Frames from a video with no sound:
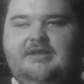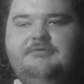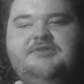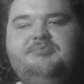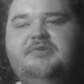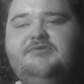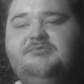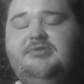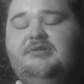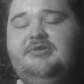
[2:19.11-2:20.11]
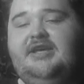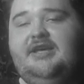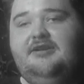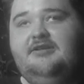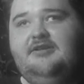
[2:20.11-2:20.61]
It was it was pretty
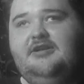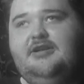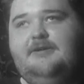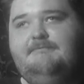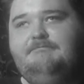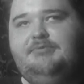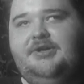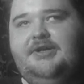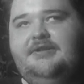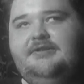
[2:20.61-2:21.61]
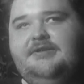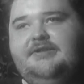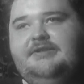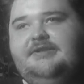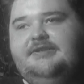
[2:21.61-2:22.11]
bad, um, but
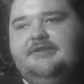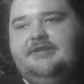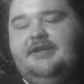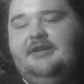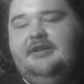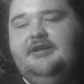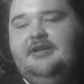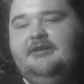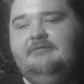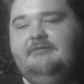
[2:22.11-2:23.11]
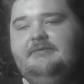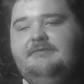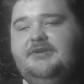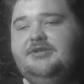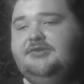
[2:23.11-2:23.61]
I, I,
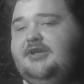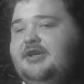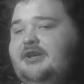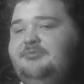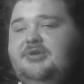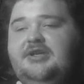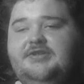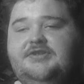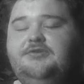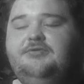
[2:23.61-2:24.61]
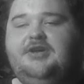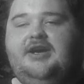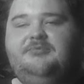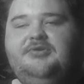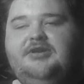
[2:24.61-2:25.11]
eventually I got a PS2
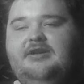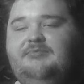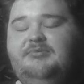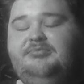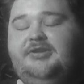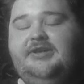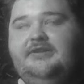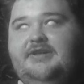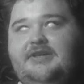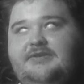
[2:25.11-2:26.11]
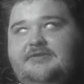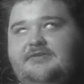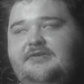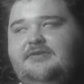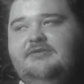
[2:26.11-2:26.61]
copy, and I've been playing that
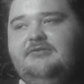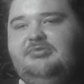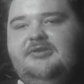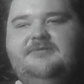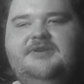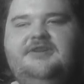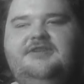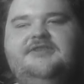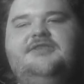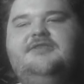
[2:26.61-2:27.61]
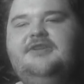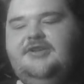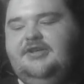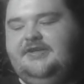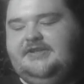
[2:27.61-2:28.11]
to oblivion. It's
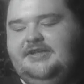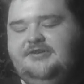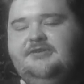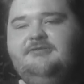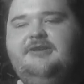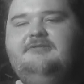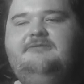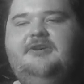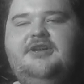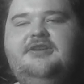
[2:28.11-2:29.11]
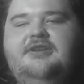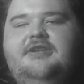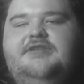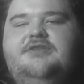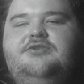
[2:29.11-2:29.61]
it's actually quite fun.
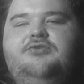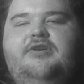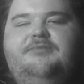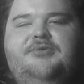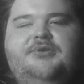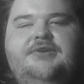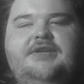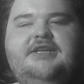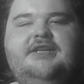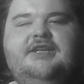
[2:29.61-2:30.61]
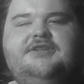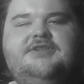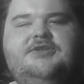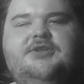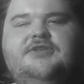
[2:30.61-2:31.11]
It's enjoyable.
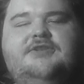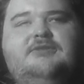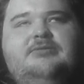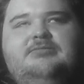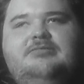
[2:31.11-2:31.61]
It's just